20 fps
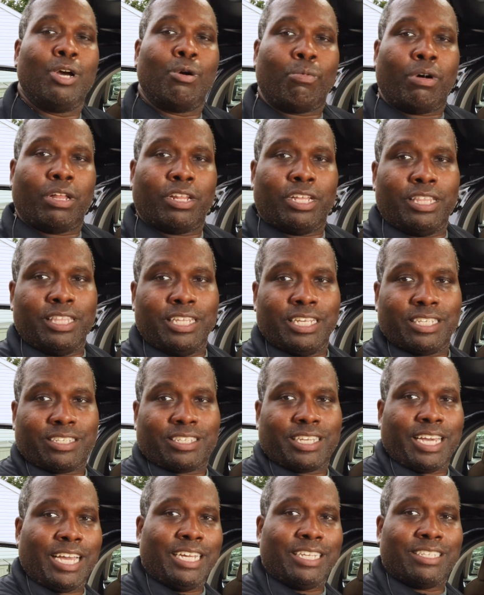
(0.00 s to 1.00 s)
Well, in this
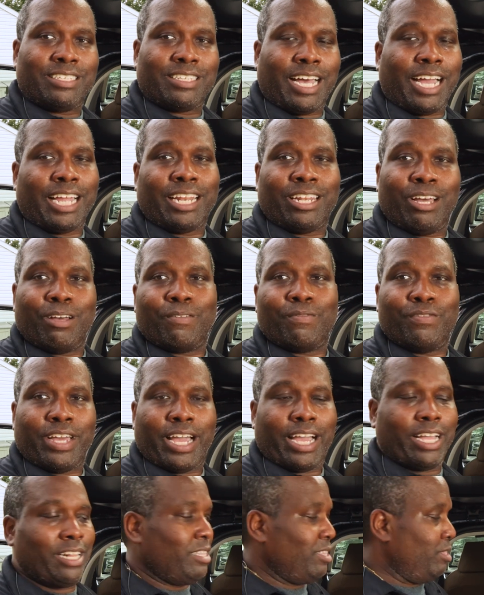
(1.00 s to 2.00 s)
case, I love
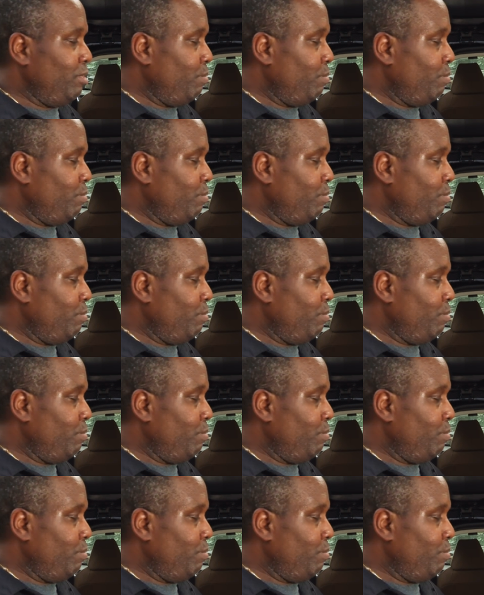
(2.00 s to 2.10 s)
that.